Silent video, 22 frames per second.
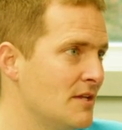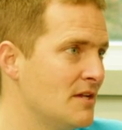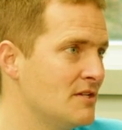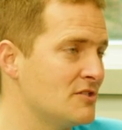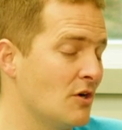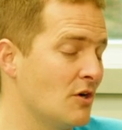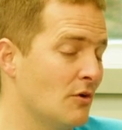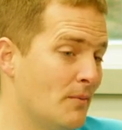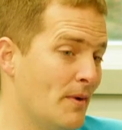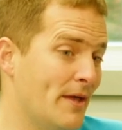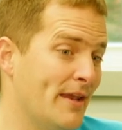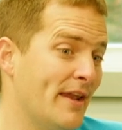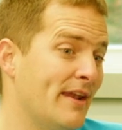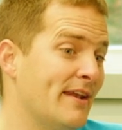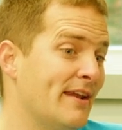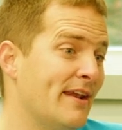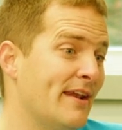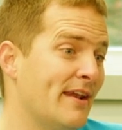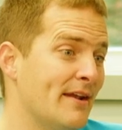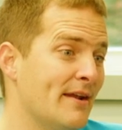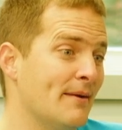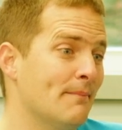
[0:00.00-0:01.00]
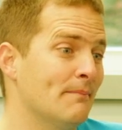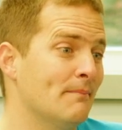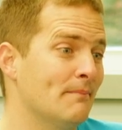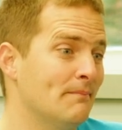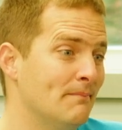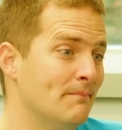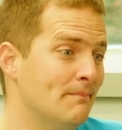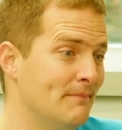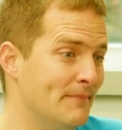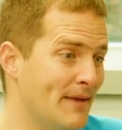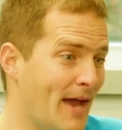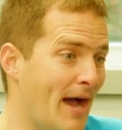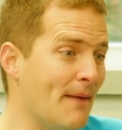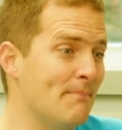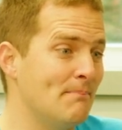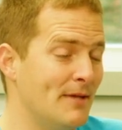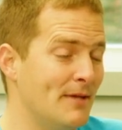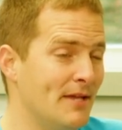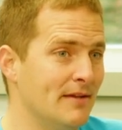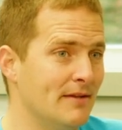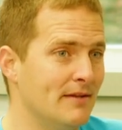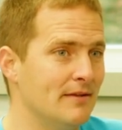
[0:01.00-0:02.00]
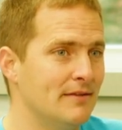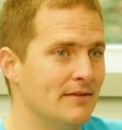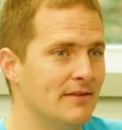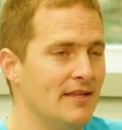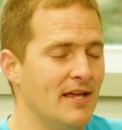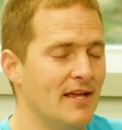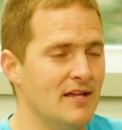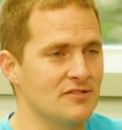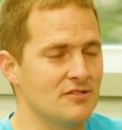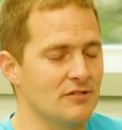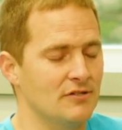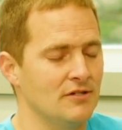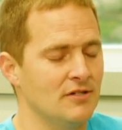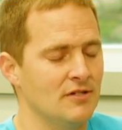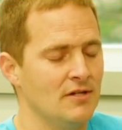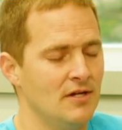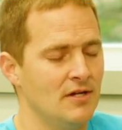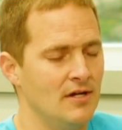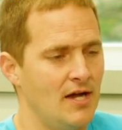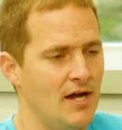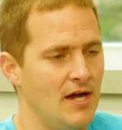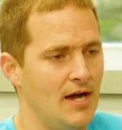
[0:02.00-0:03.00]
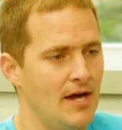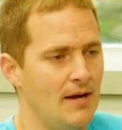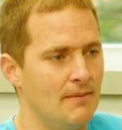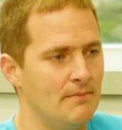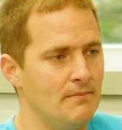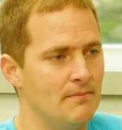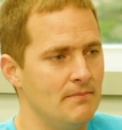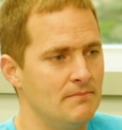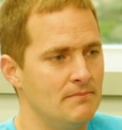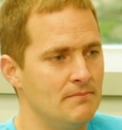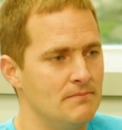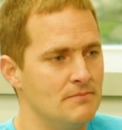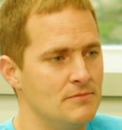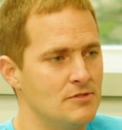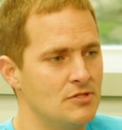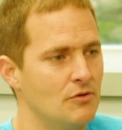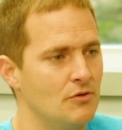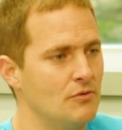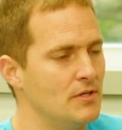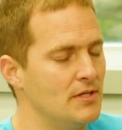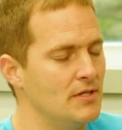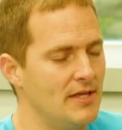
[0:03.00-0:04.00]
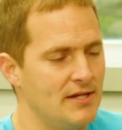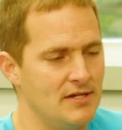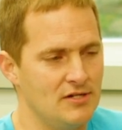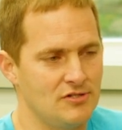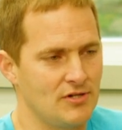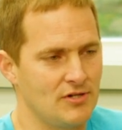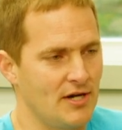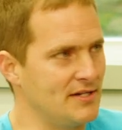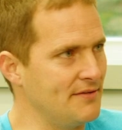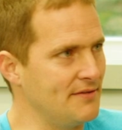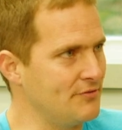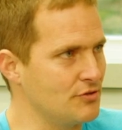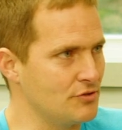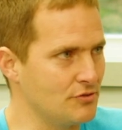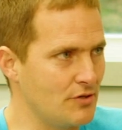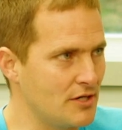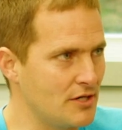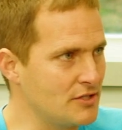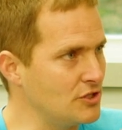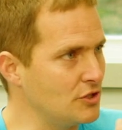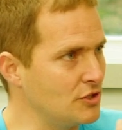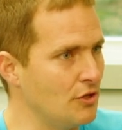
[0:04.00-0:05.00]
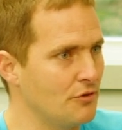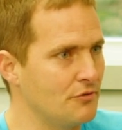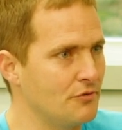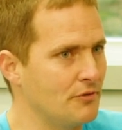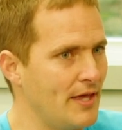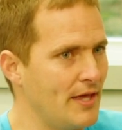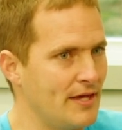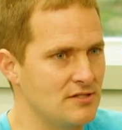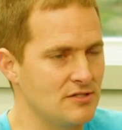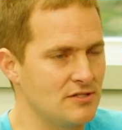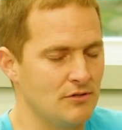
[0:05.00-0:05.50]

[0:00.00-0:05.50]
So, and then it ended up not being the answer. Um, so then you try different drugs and you go through that.